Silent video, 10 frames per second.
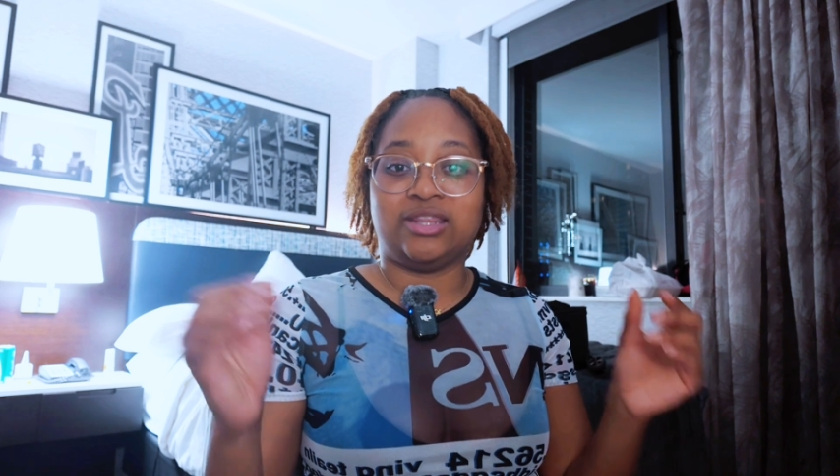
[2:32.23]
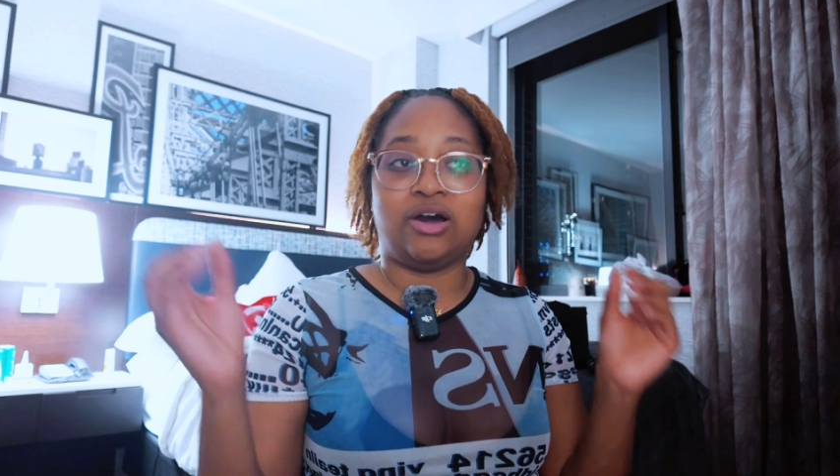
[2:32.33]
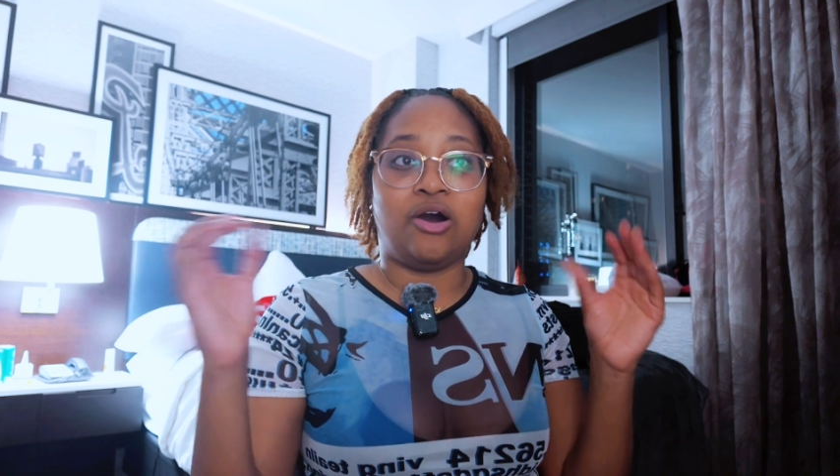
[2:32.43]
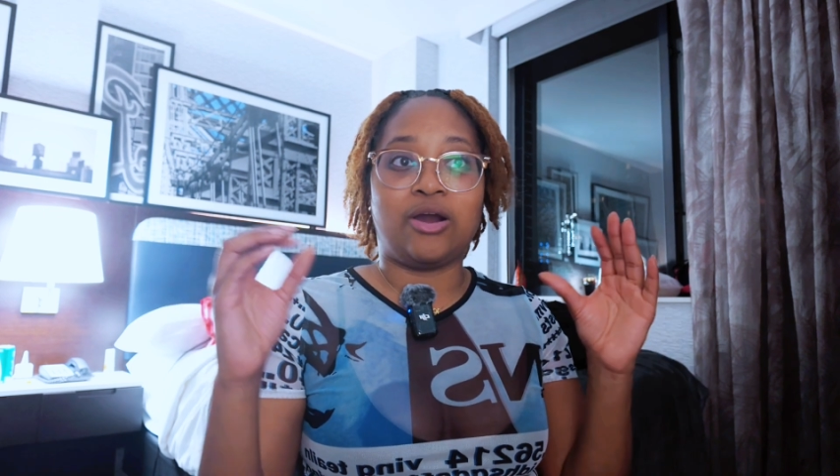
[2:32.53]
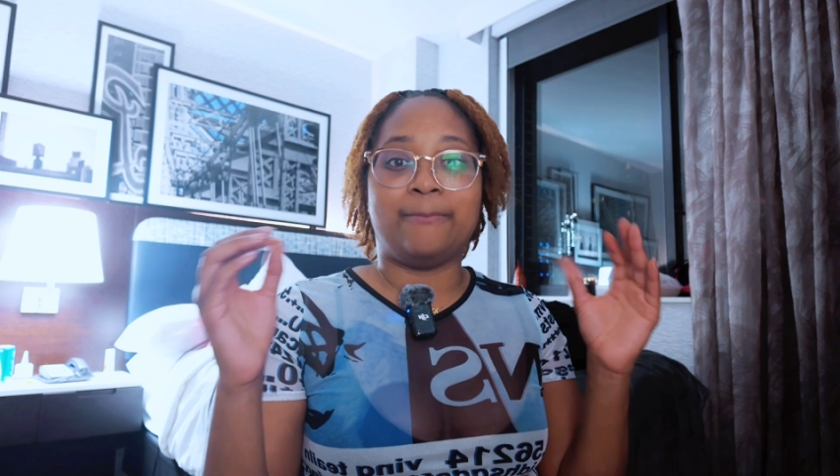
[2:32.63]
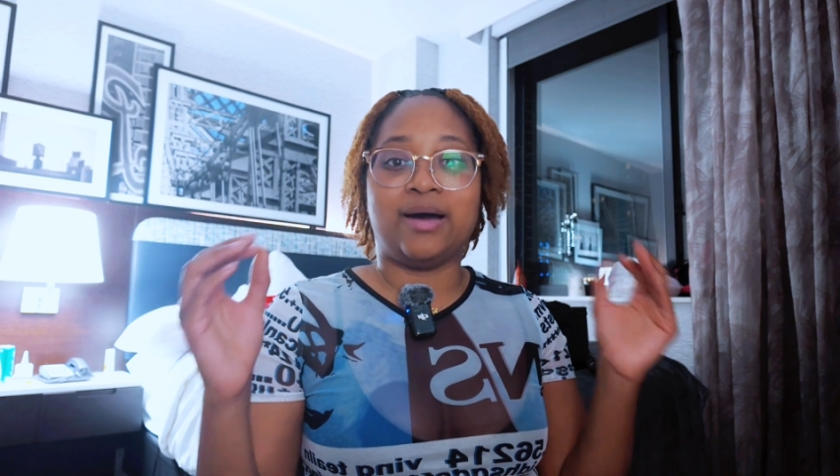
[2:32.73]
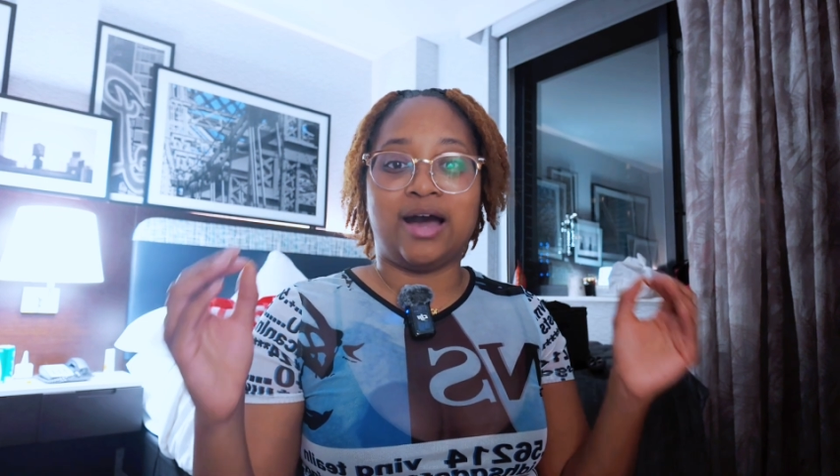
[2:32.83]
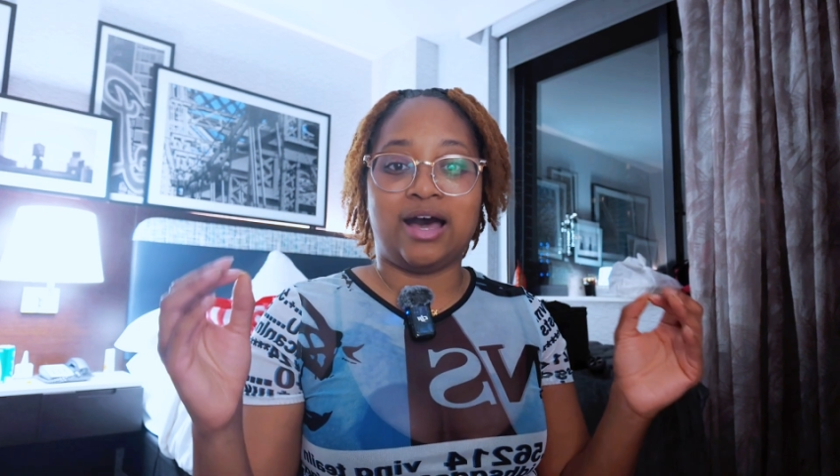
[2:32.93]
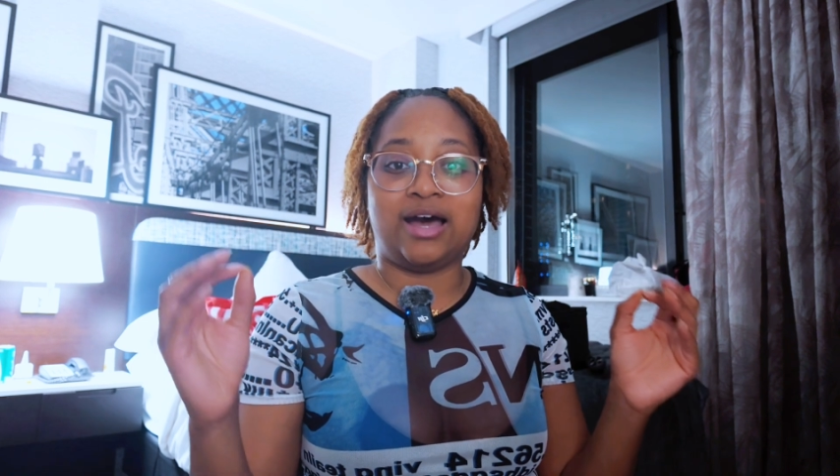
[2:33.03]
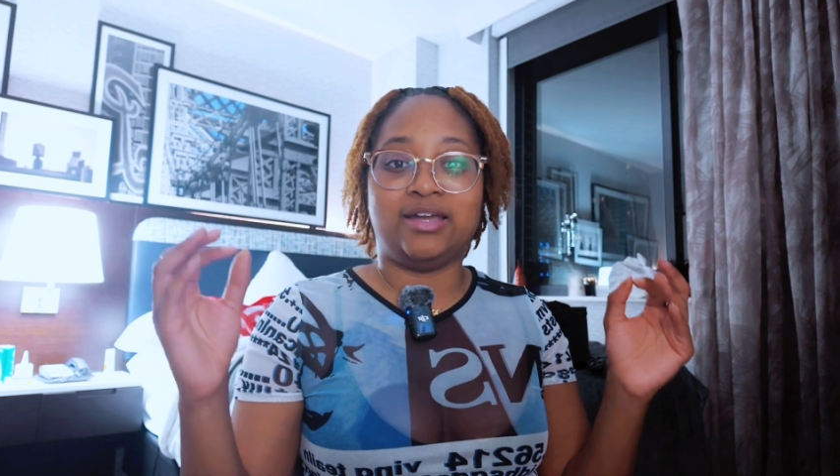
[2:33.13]
the art
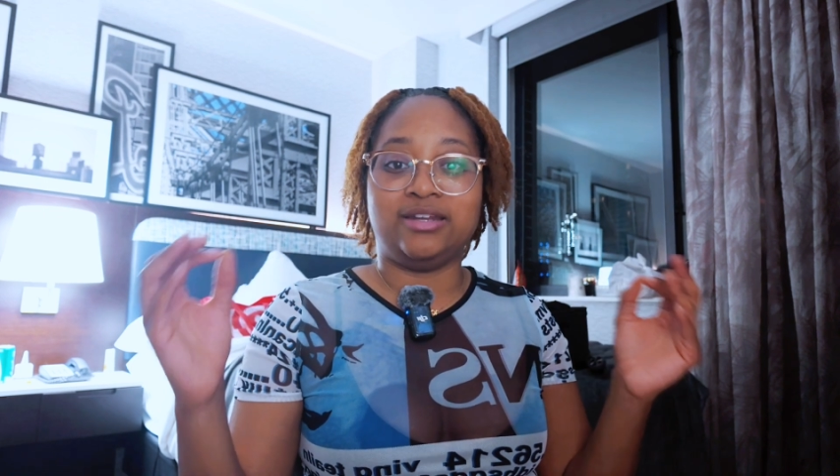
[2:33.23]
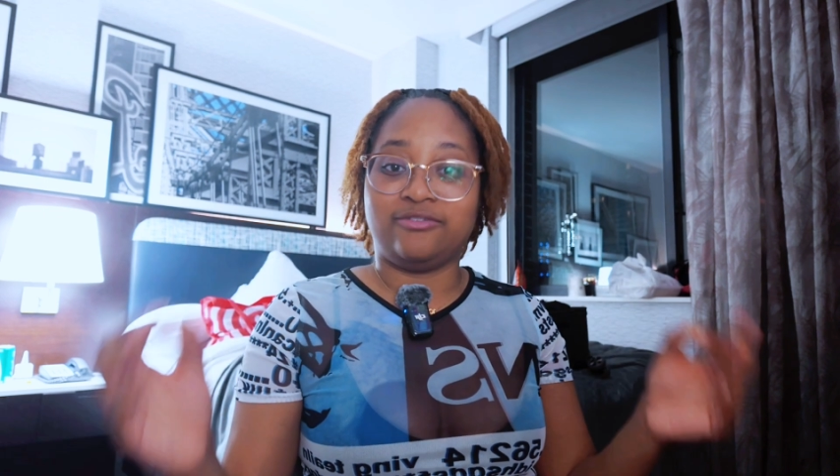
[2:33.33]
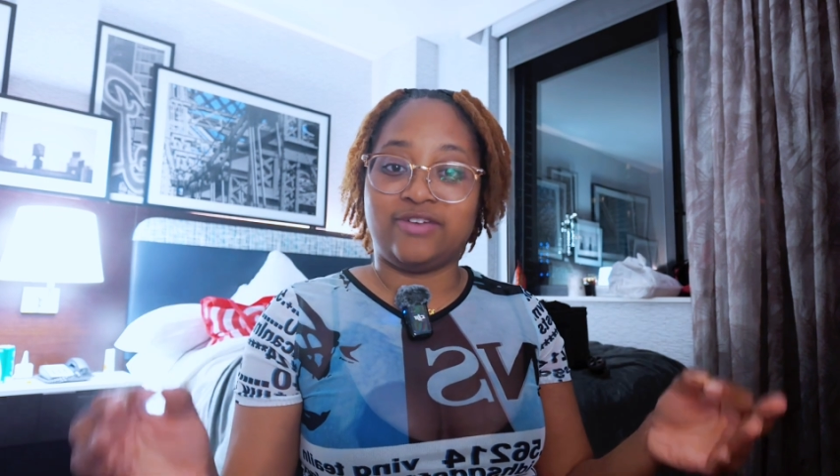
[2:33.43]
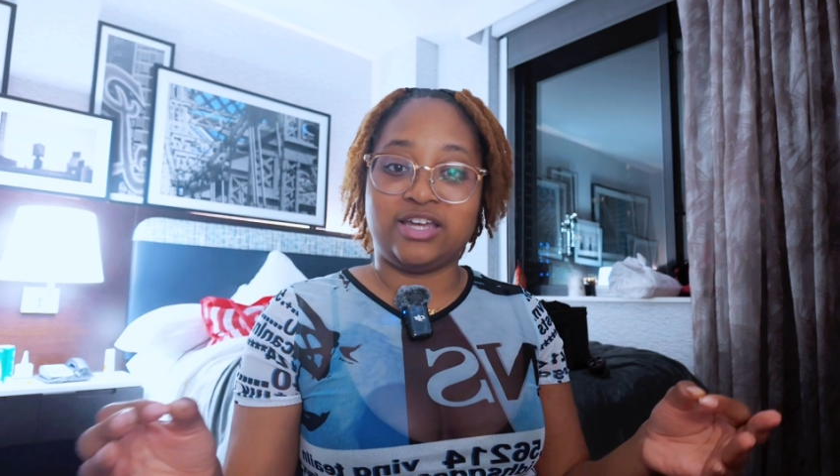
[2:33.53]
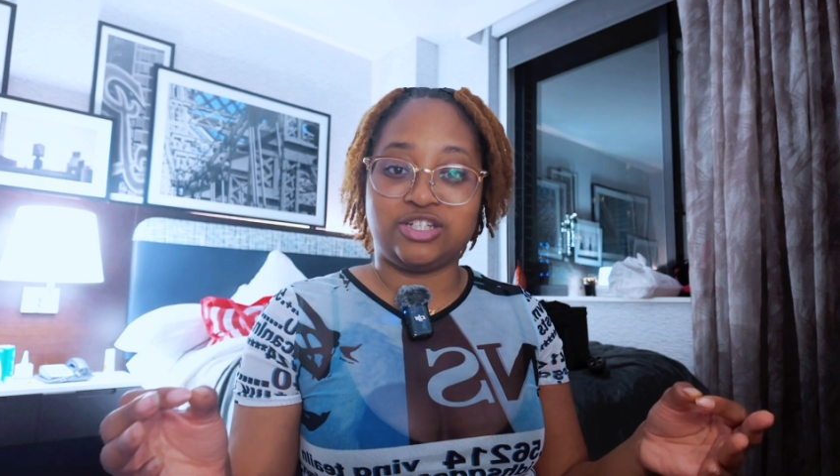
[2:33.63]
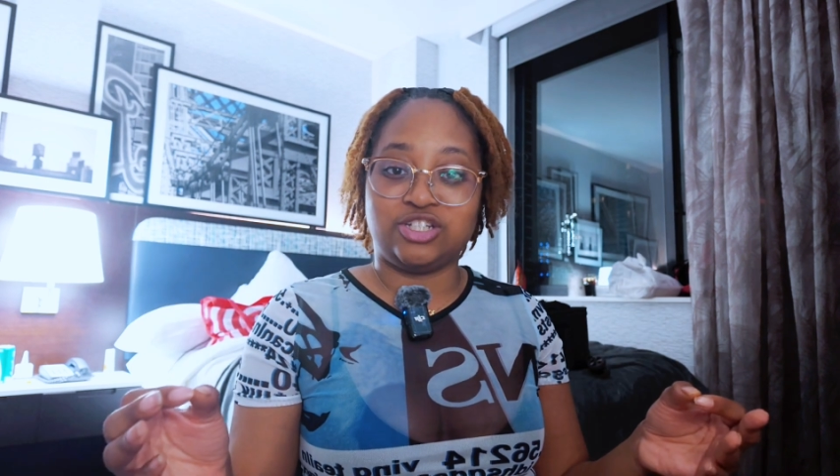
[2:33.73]
behind a fashion